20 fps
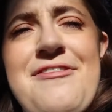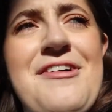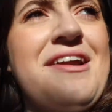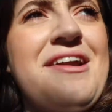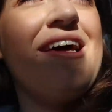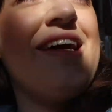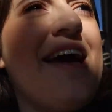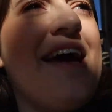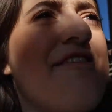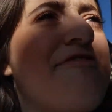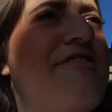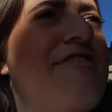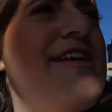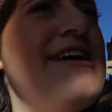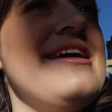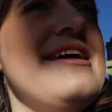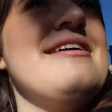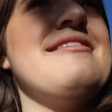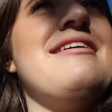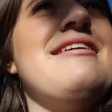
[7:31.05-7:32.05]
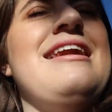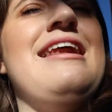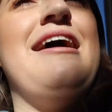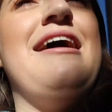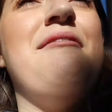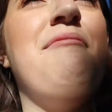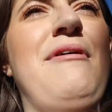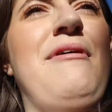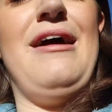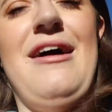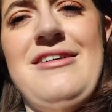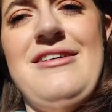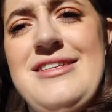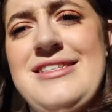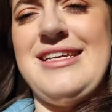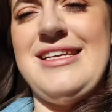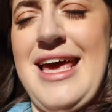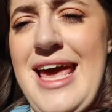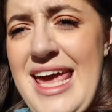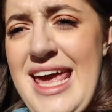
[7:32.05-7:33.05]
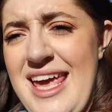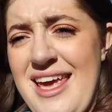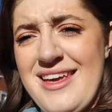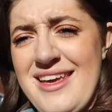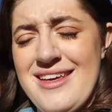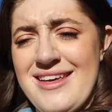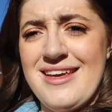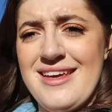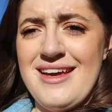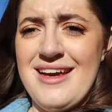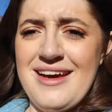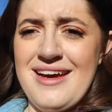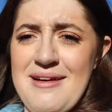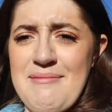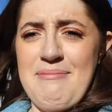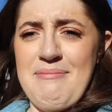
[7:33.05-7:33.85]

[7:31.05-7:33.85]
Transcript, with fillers: feel like every clip we can't see. No.